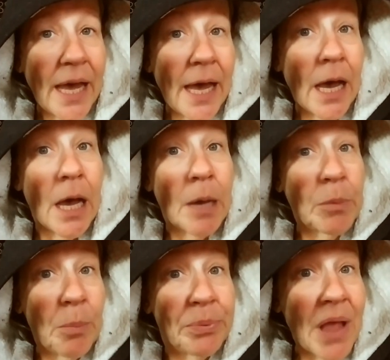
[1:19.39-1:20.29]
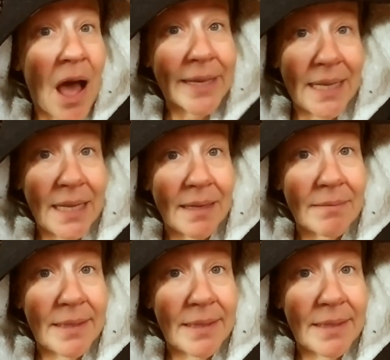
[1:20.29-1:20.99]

um, blocking